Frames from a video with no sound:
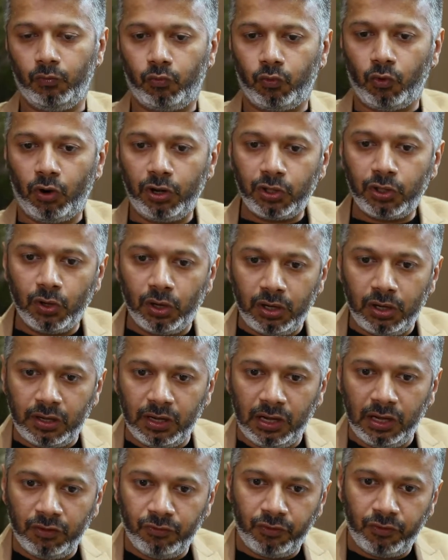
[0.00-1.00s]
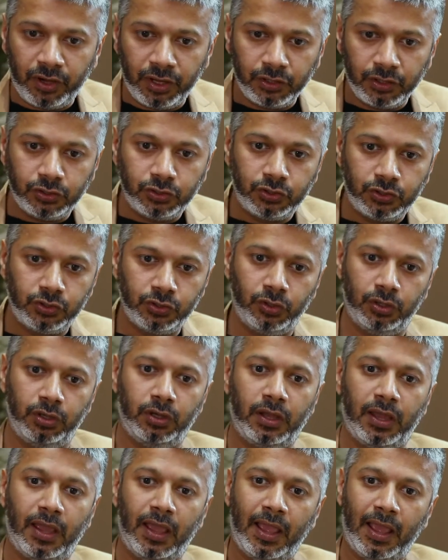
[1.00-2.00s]
what you are delivering
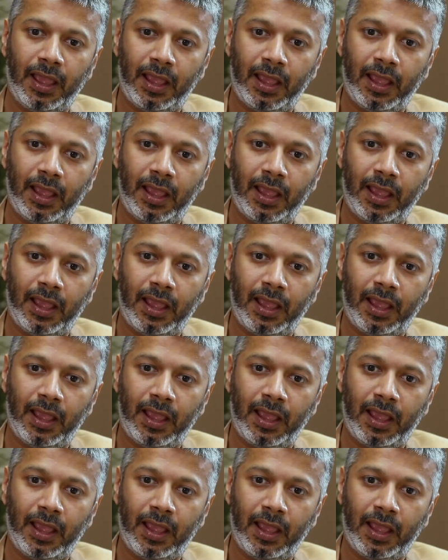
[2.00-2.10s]
should